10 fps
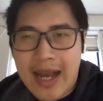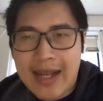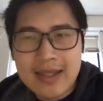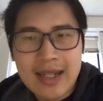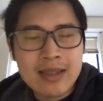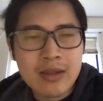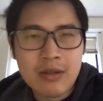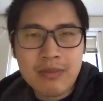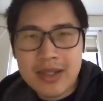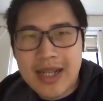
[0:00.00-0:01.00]
click-through
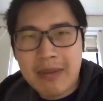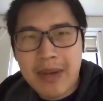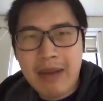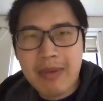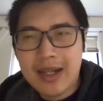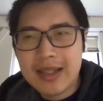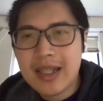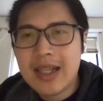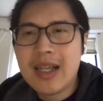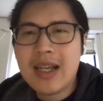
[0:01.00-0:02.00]
product pipeline.
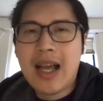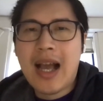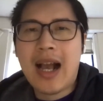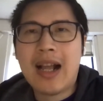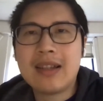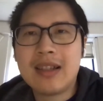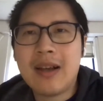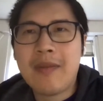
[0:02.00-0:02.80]
And